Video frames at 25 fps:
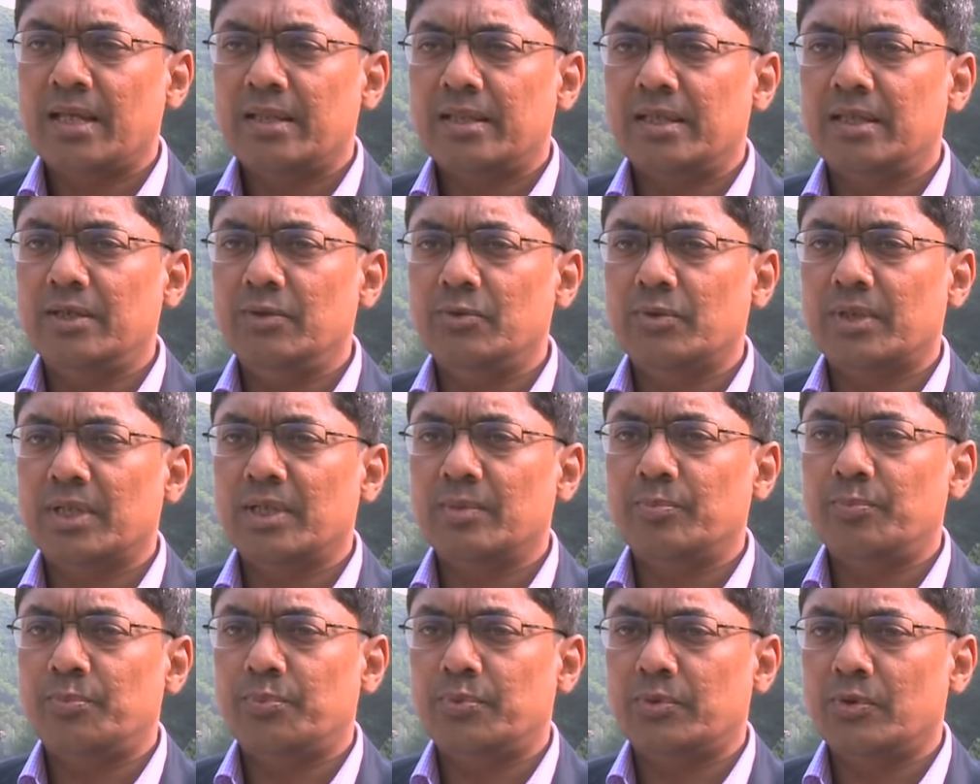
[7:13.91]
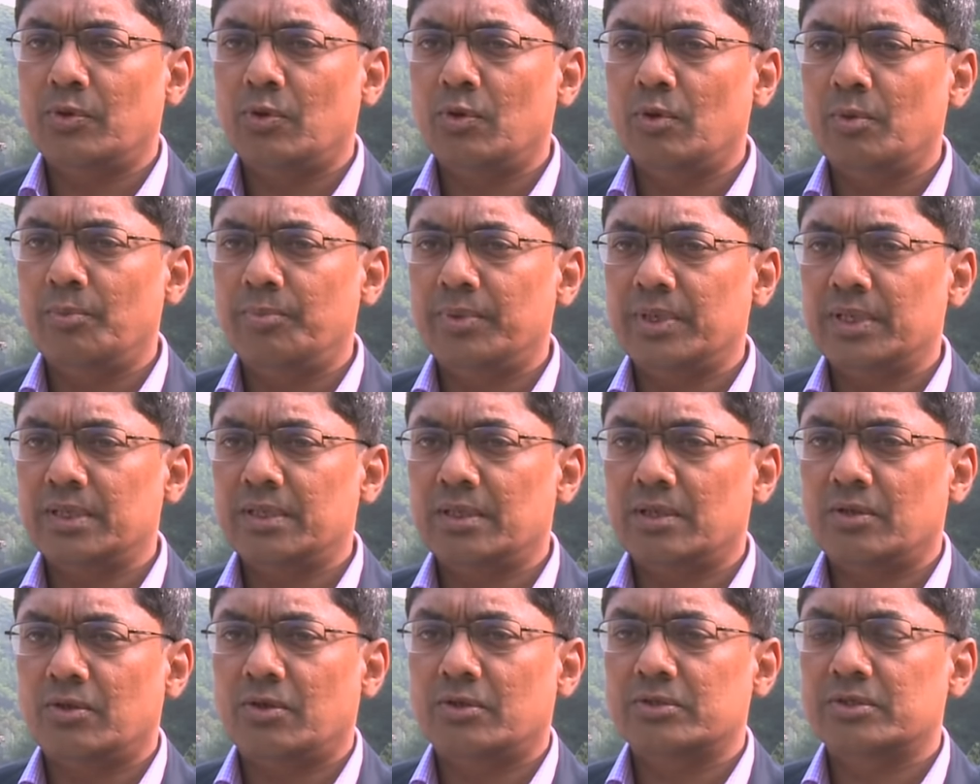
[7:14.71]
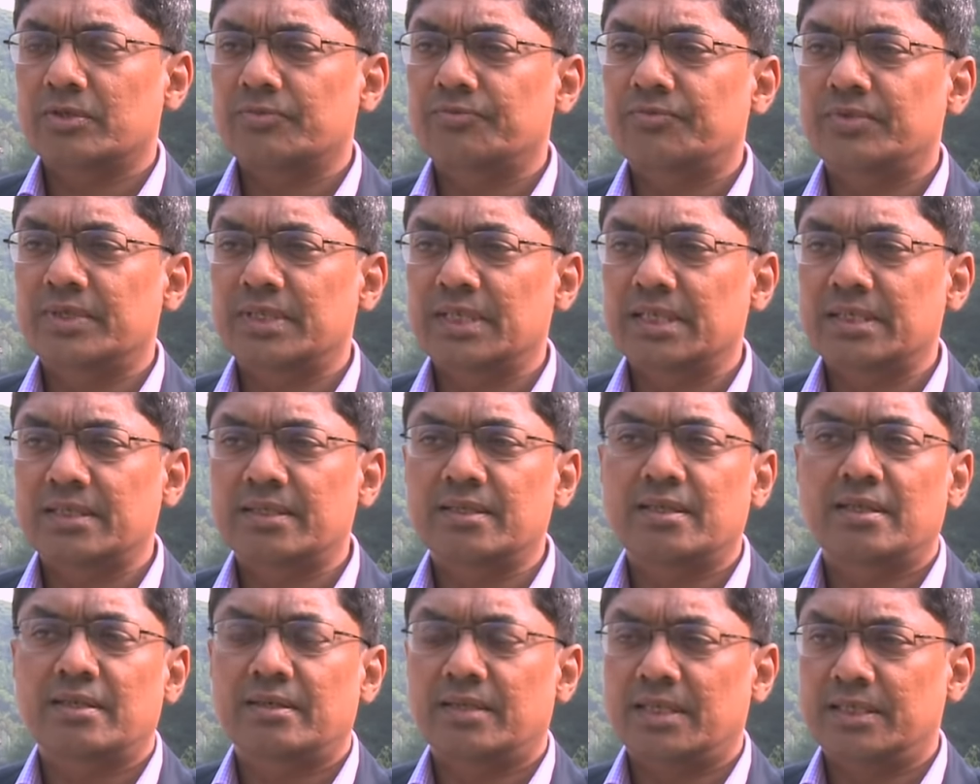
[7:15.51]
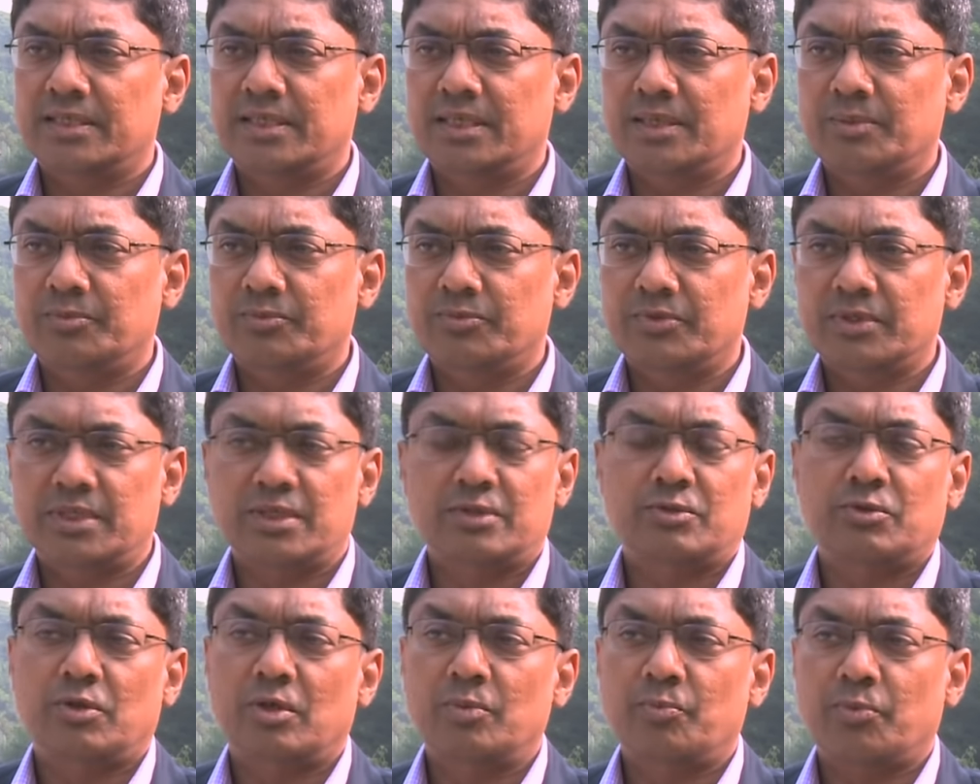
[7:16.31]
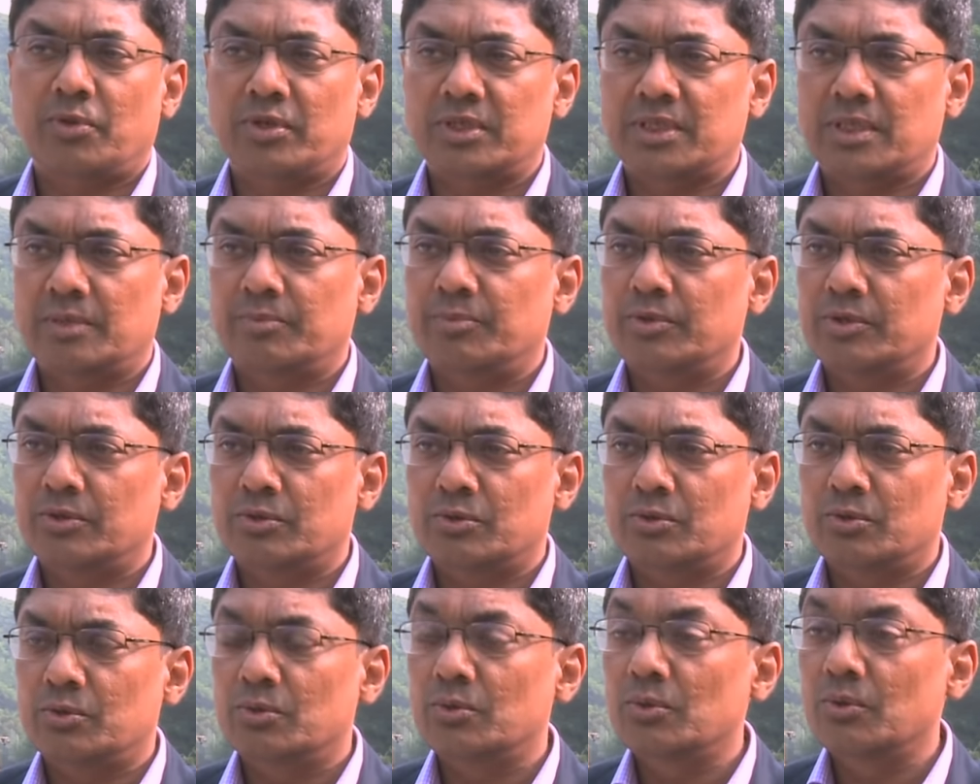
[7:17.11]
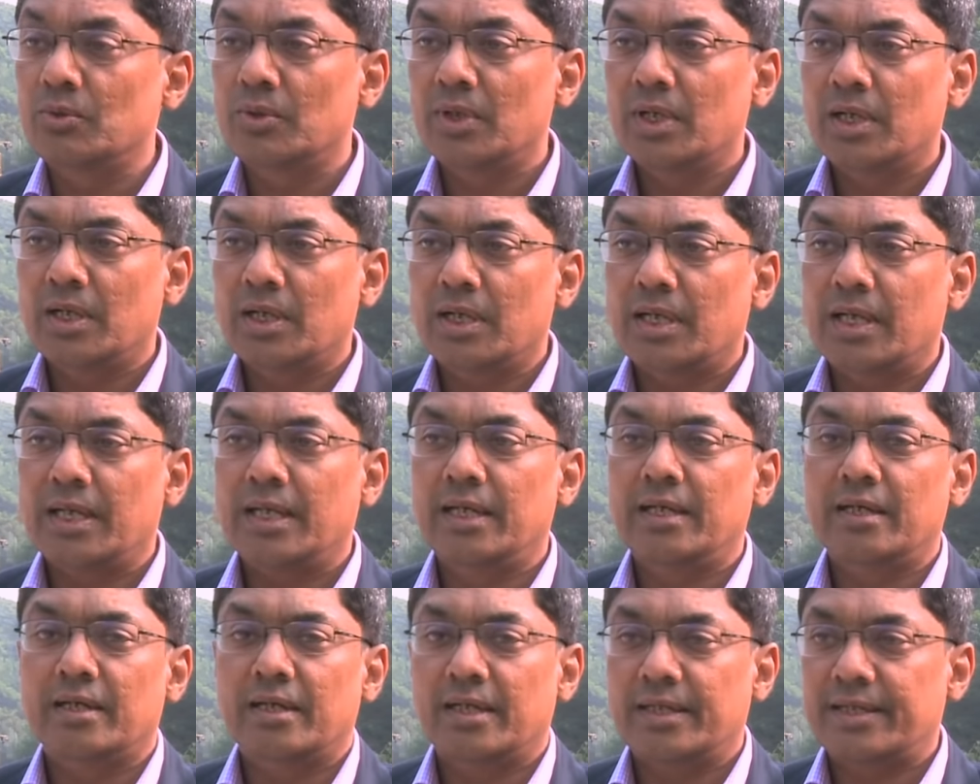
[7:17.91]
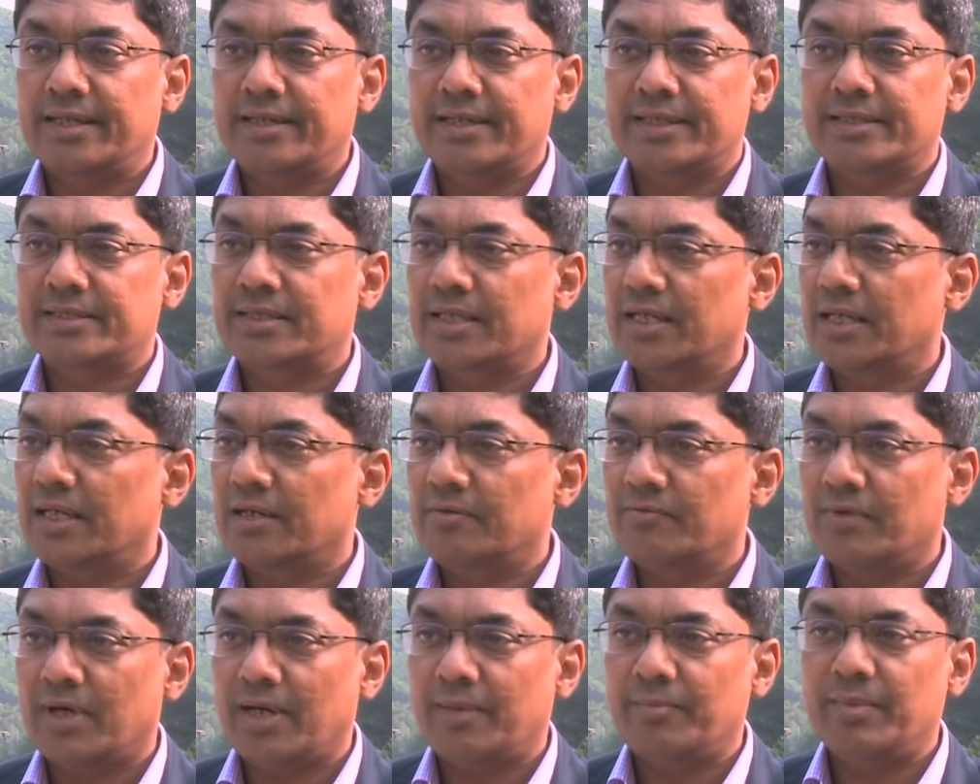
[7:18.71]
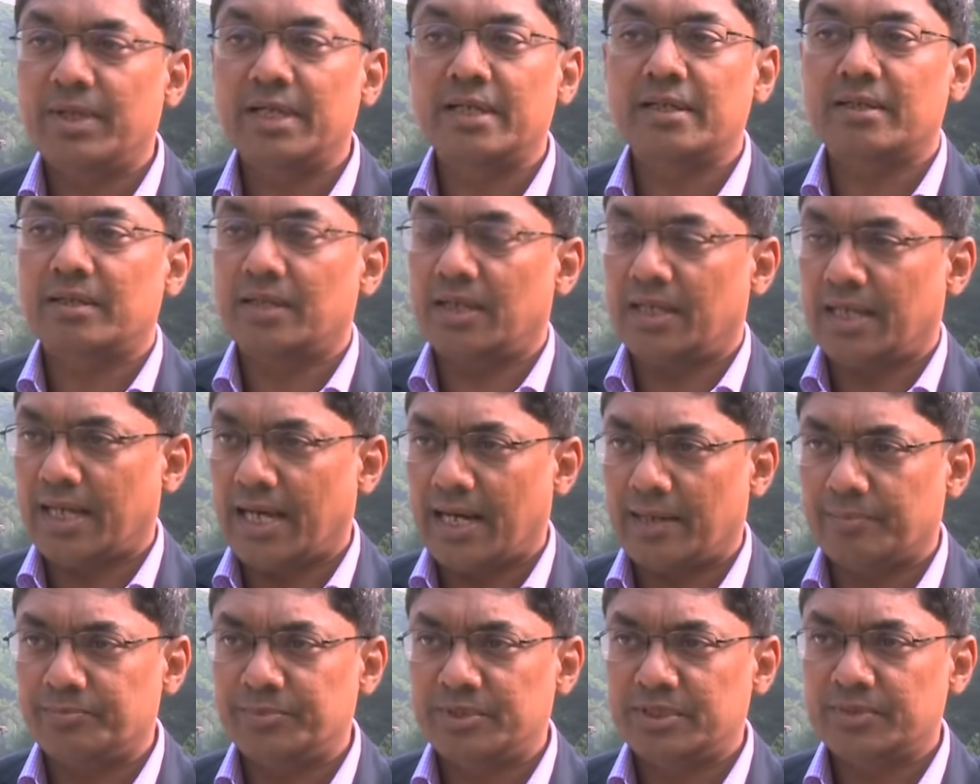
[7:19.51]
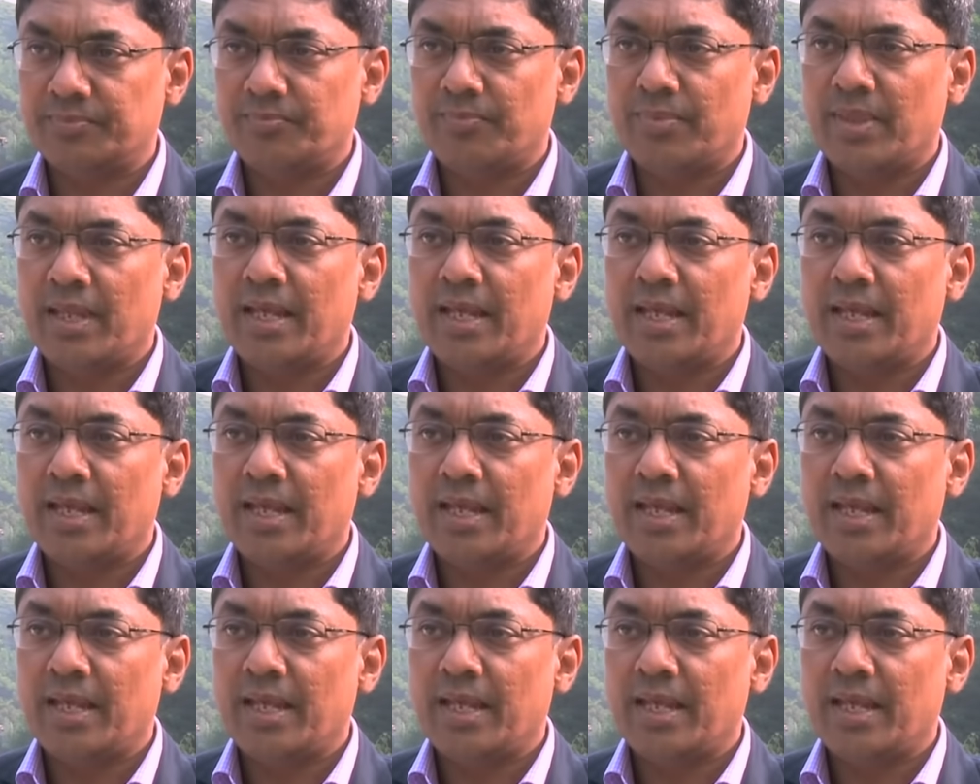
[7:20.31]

then you can probe the laws of physics in a regime which is not possible to do in a terrestrial environment in our labs.